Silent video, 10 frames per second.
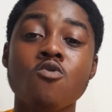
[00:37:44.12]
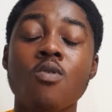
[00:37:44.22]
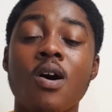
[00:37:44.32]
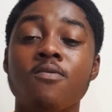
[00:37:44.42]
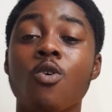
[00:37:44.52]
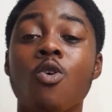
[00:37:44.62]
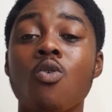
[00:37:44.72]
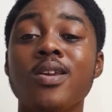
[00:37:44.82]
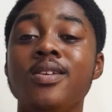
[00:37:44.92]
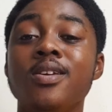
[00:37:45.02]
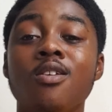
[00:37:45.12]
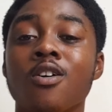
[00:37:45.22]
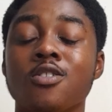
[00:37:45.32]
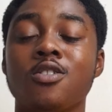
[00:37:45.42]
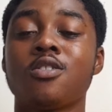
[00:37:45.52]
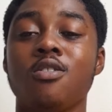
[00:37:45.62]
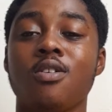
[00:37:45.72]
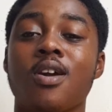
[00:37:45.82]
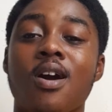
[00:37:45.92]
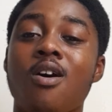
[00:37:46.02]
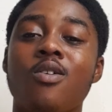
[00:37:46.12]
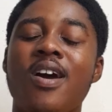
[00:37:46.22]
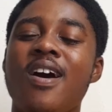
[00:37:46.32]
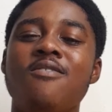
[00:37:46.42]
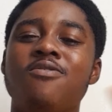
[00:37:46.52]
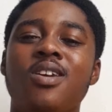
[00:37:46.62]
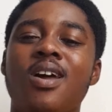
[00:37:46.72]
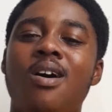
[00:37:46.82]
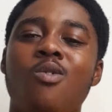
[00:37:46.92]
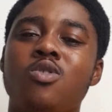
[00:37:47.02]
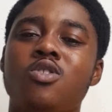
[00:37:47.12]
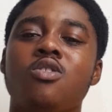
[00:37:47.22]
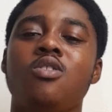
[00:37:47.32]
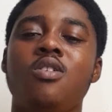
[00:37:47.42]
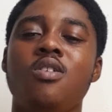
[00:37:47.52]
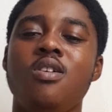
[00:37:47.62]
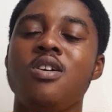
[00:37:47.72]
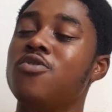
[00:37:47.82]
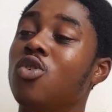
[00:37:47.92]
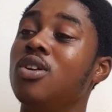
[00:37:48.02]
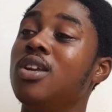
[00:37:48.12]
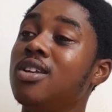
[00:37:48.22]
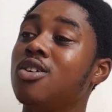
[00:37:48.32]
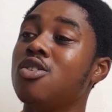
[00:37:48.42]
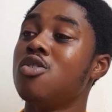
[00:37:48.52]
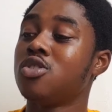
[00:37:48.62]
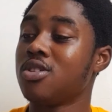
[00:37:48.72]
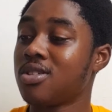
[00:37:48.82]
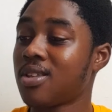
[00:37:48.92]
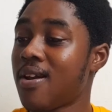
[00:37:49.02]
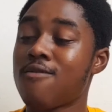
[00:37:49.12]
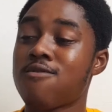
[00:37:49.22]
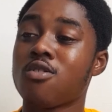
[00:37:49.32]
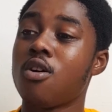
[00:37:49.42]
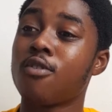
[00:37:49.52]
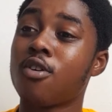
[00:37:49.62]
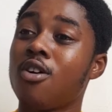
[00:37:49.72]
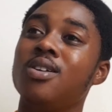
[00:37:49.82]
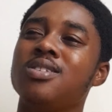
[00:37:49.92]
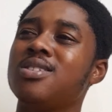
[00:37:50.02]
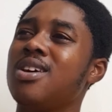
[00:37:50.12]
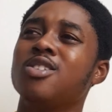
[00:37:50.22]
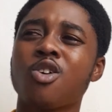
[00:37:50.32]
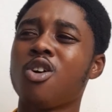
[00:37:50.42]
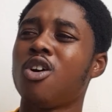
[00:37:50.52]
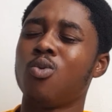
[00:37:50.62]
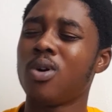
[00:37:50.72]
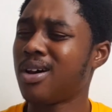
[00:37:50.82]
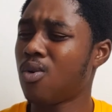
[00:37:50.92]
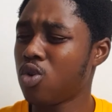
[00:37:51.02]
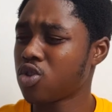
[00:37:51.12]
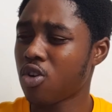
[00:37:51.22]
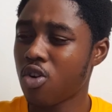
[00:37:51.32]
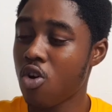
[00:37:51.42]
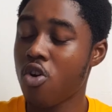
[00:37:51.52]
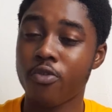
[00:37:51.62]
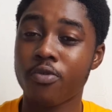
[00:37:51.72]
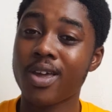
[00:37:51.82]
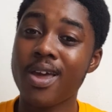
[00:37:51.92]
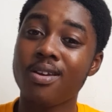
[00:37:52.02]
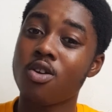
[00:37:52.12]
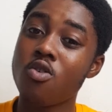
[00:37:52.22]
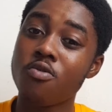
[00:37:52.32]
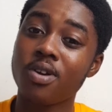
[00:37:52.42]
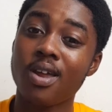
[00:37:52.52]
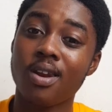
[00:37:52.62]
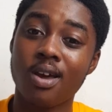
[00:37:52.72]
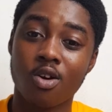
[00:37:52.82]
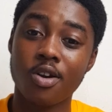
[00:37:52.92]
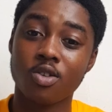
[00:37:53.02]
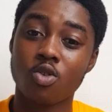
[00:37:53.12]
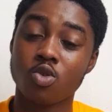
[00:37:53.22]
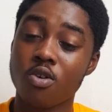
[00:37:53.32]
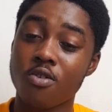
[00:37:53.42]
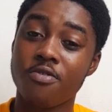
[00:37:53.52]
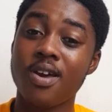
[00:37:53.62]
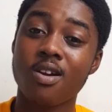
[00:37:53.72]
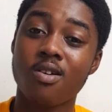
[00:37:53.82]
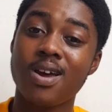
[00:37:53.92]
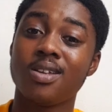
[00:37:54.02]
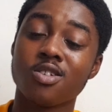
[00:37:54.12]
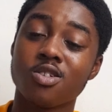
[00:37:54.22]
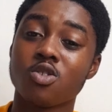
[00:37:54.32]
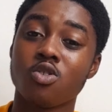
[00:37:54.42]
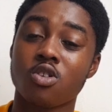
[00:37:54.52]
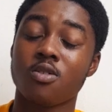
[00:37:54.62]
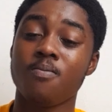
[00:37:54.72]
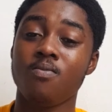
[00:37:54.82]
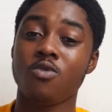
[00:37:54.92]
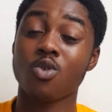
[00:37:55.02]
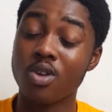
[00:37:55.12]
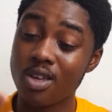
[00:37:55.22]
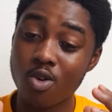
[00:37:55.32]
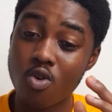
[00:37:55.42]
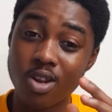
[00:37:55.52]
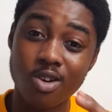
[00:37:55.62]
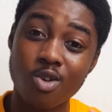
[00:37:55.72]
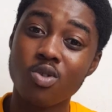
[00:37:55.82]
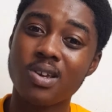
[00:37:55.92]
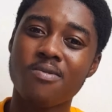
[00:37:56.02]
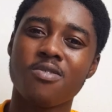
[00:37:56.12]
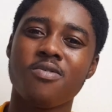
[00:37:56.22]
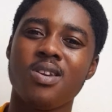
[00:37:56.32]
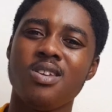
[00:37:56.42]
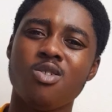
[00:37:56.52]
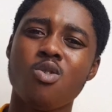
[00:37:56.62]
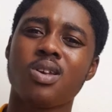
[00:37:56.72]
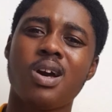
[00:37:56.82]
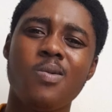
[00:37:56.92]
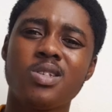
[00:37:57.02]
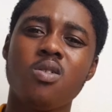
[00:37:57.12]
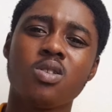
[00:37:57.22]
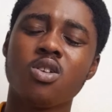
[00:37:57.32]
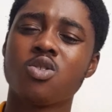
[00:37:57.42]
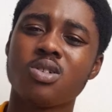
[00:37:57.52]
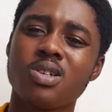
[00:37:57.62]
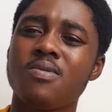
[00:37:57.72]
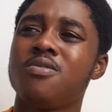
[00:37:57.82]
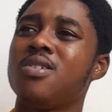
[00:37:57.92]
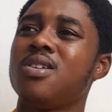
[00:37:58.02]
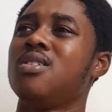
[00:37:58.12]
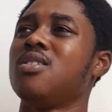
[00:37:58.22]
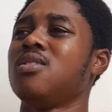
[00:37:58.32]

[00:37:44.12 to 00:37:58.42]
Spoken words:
You have already lost. Count heaven out. If your leader goes to stand in front of God and he says, God, when I was on earth, again, don't forget that God is also a fair and a righteous judge. So he already knows everything. He knows how he's going to judge everything.